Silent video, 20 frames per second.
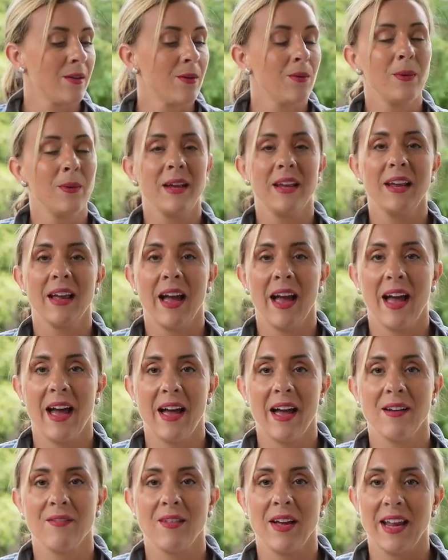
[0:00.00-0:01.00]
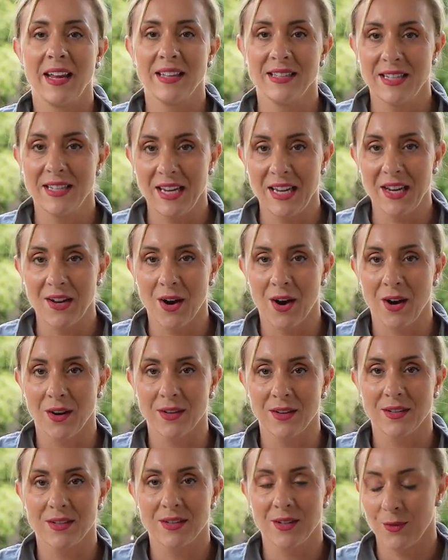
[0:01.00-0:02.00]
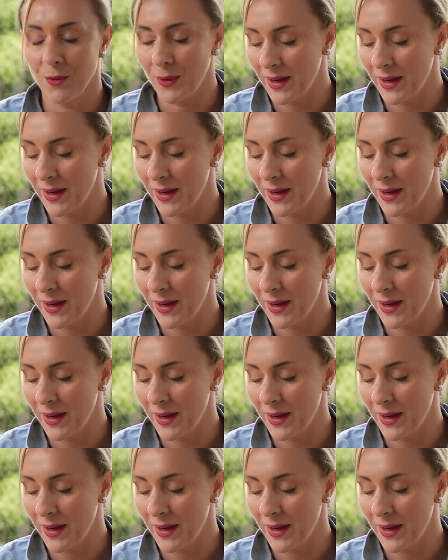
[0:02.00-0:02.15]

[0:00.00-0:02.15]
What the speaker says: We have a tea garden. So we